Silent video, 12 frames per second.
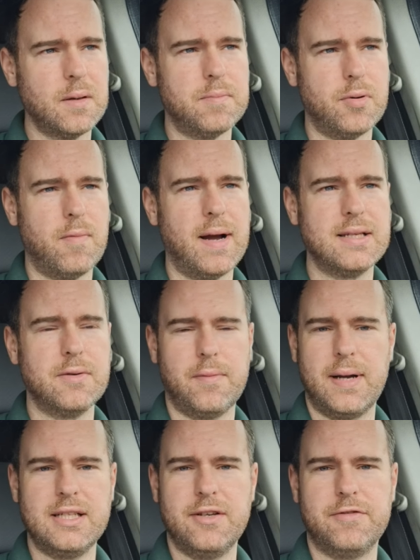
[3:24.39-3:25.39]
But
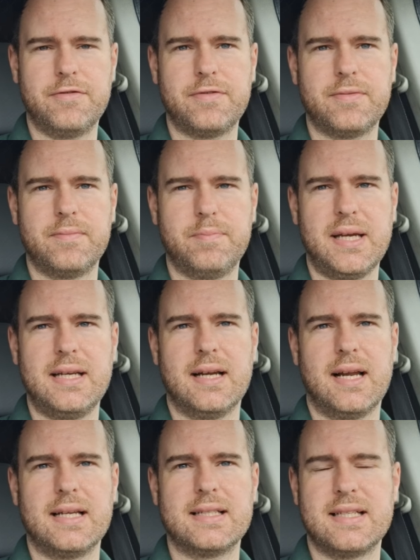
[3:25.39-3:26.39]
when you've been
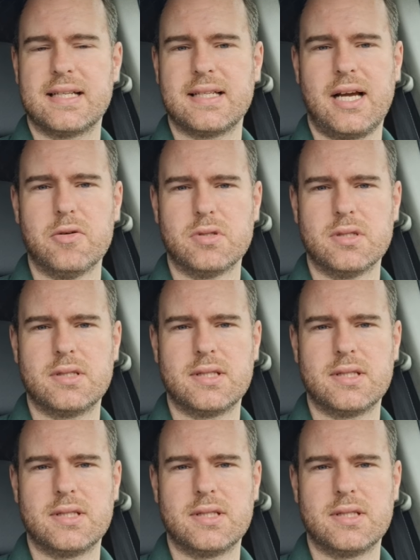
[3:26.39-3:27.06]
to 6 houses,